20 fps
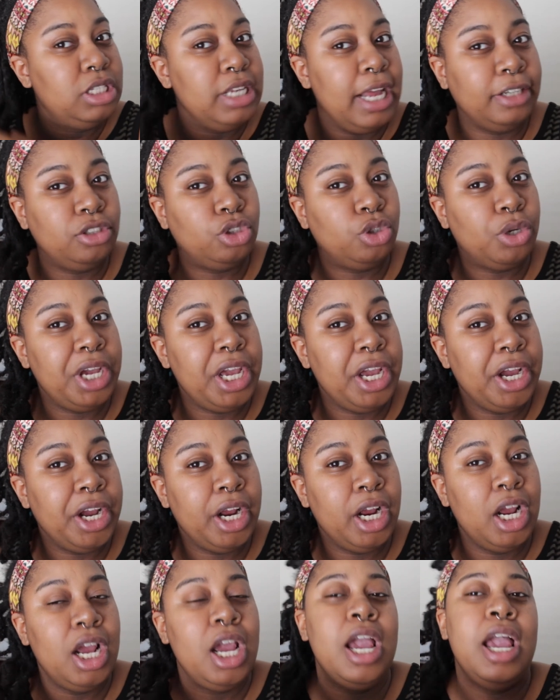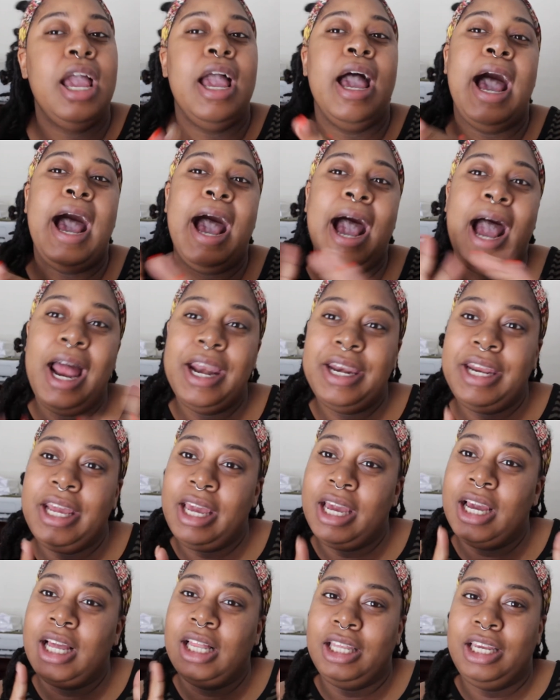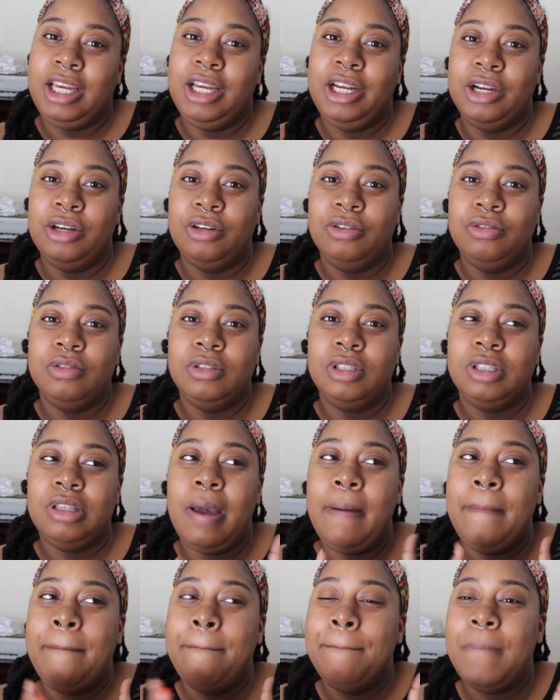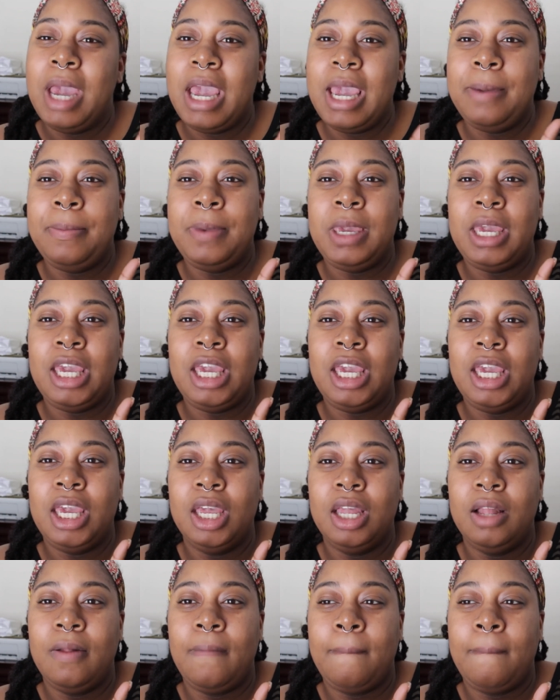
natural hair, I did clean those. Maybe